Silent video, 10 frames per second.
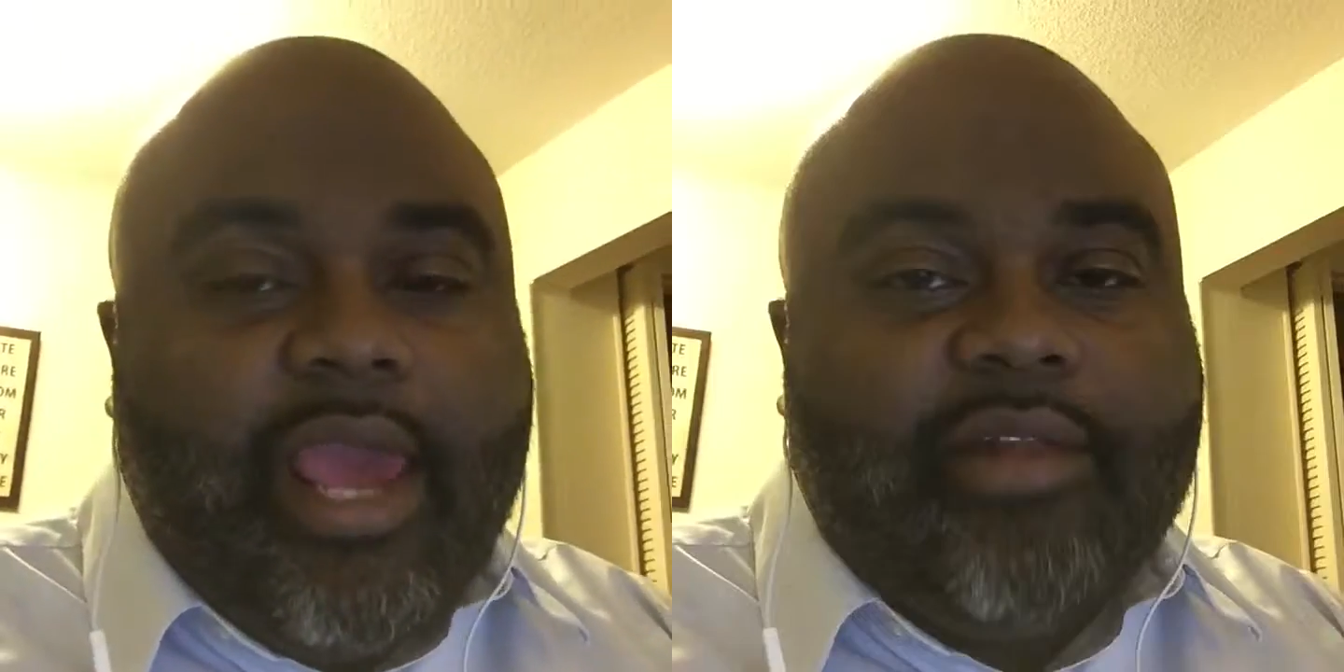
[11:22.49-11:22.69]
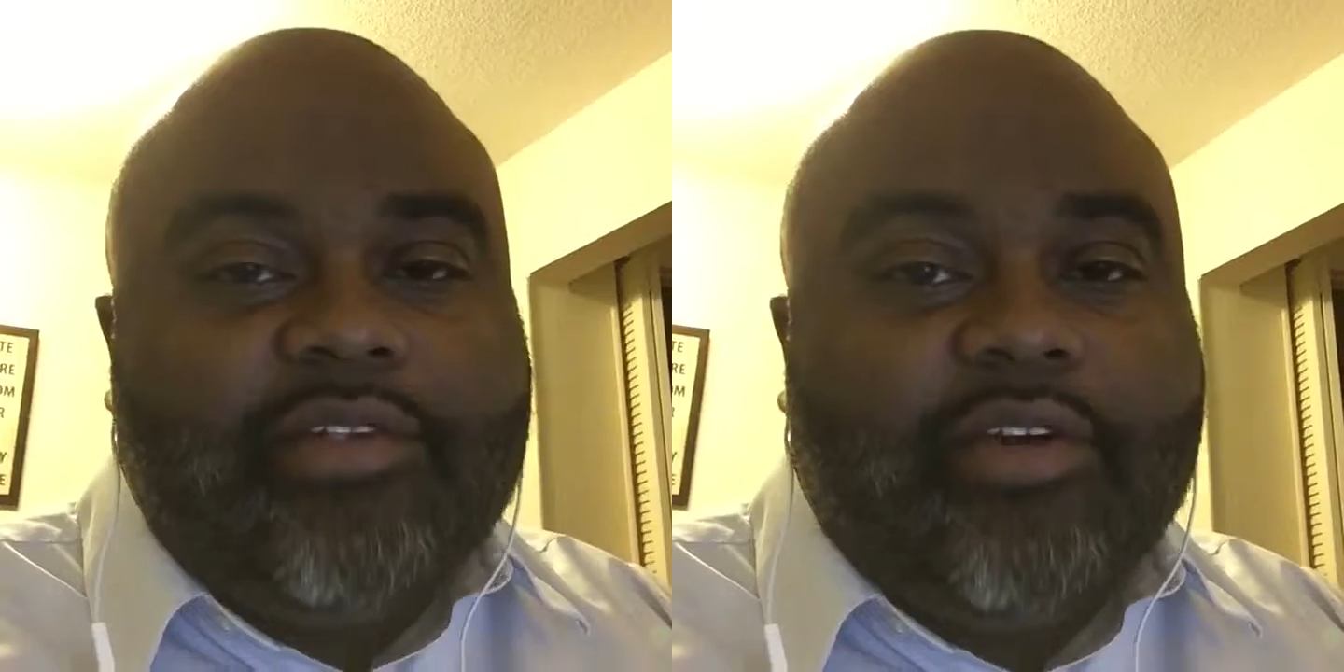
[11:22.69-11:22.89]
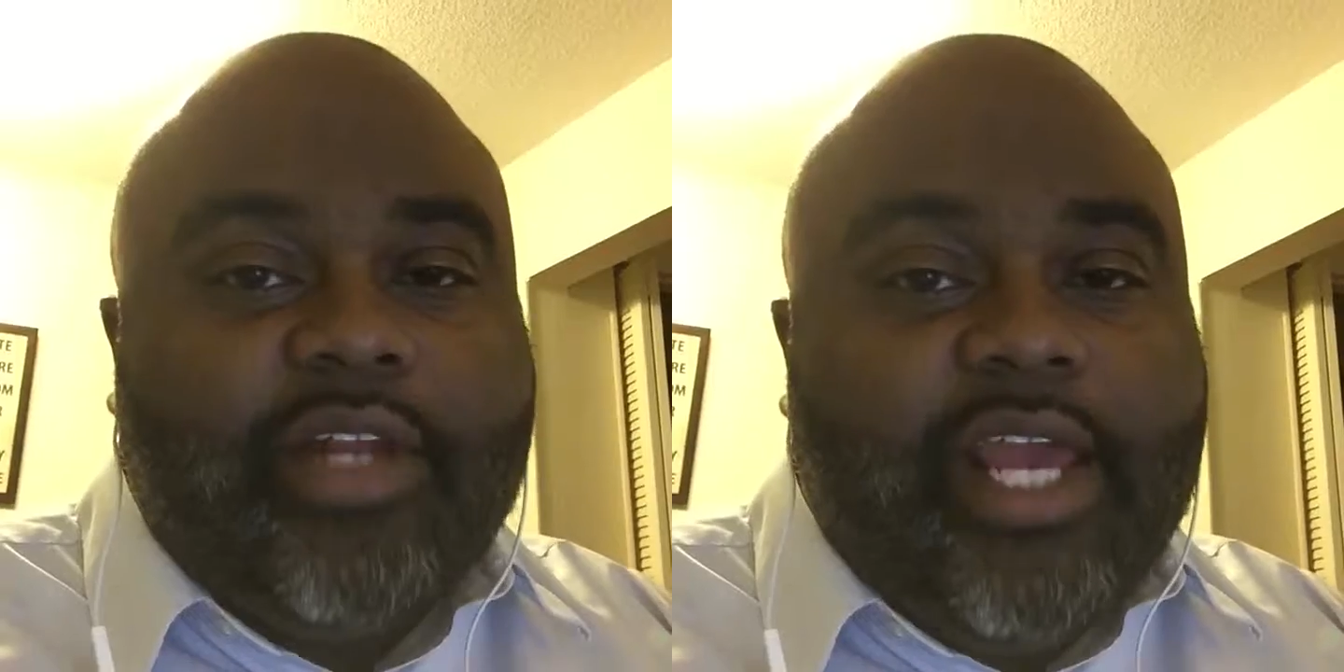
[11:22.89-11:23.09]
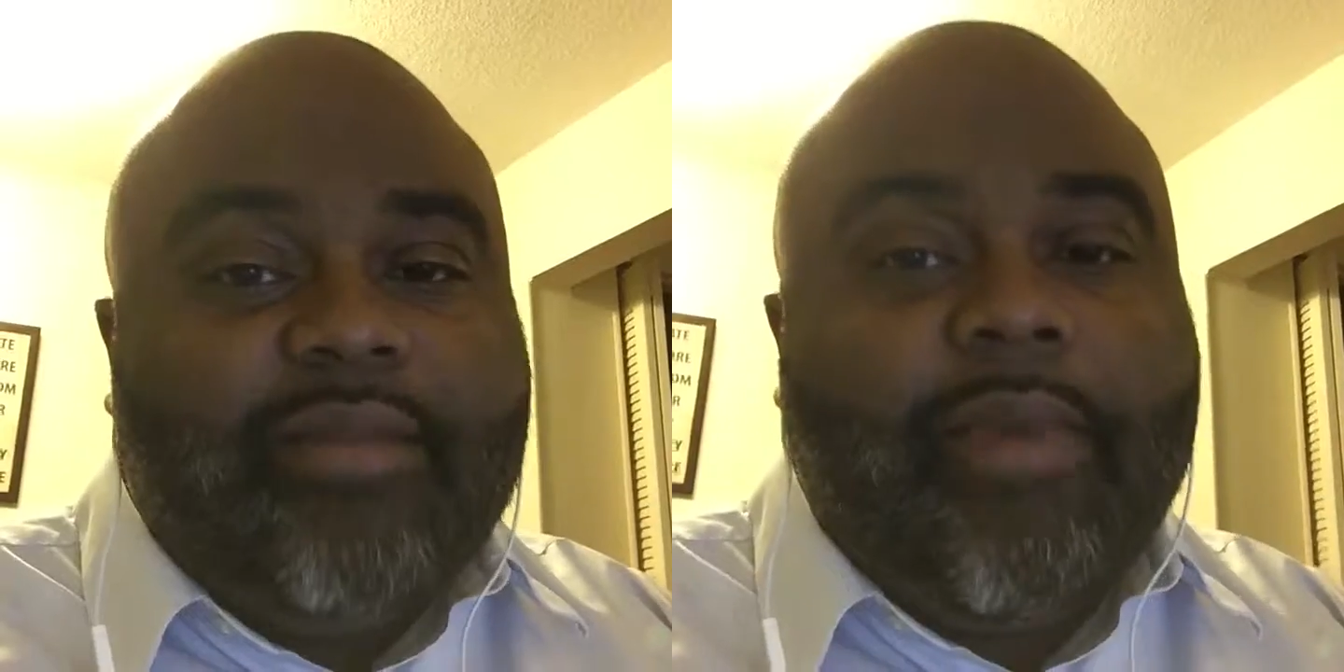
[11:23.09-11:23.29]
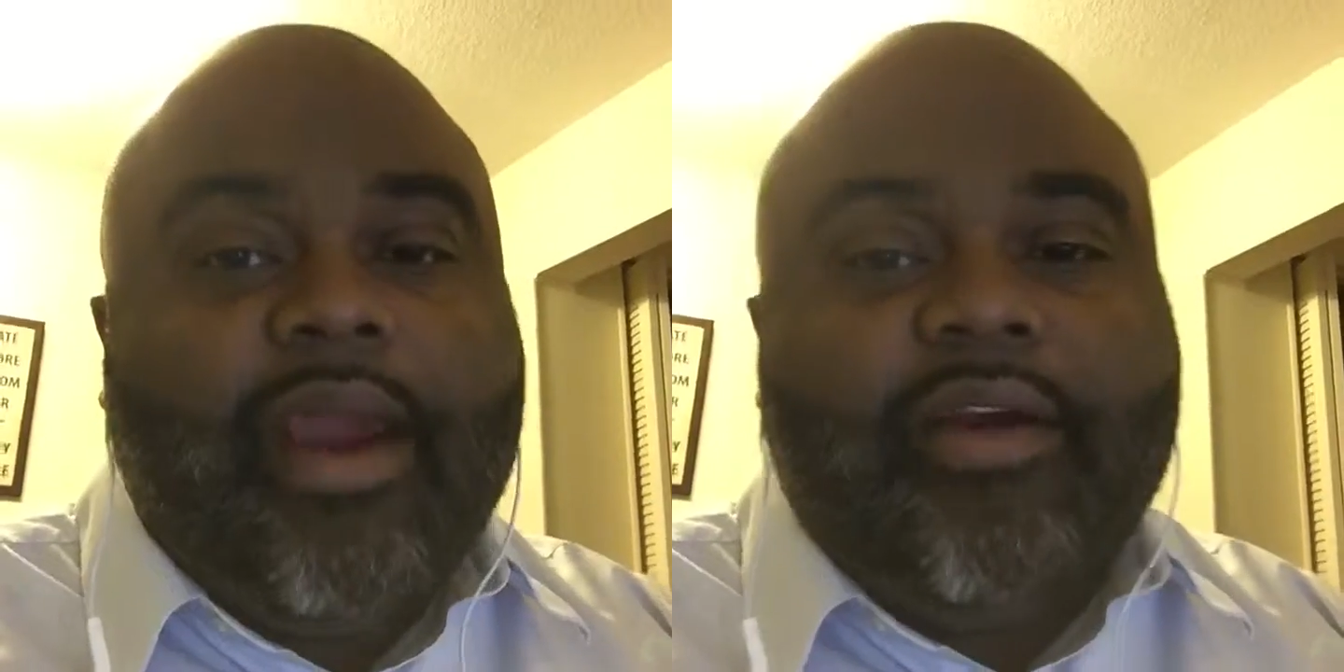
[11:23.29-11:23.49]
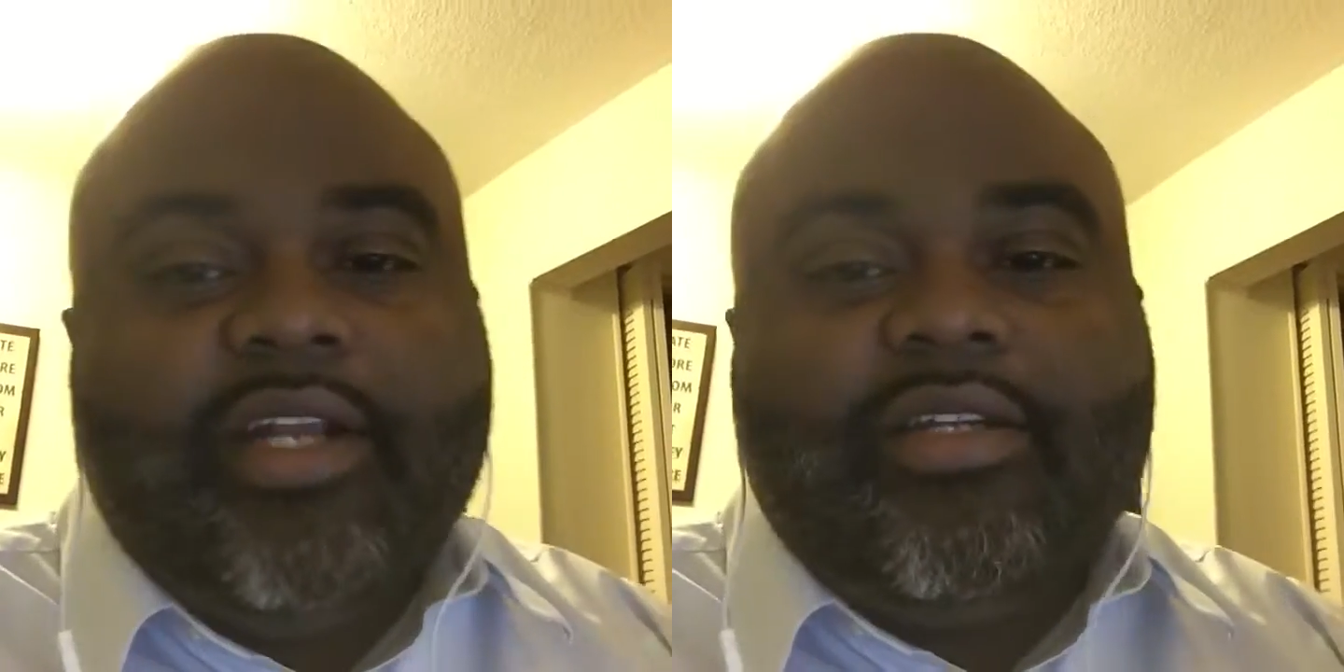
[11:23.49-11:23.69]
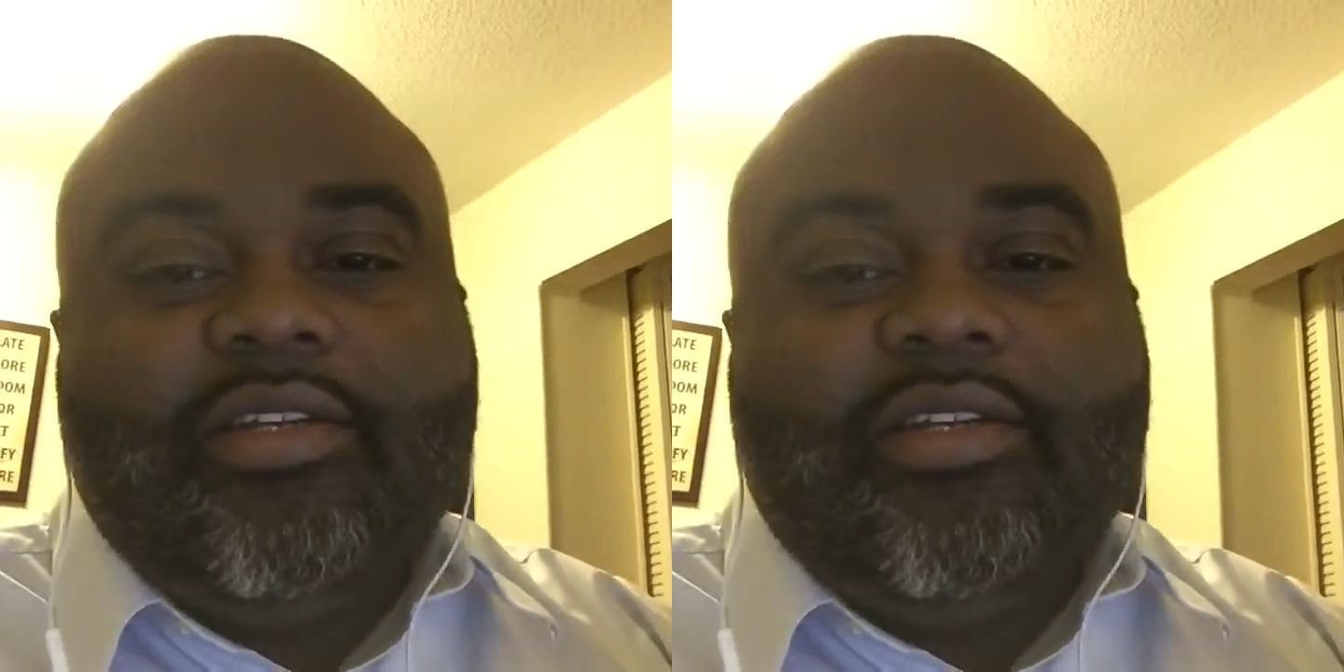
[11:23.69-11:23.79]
answered in marriage.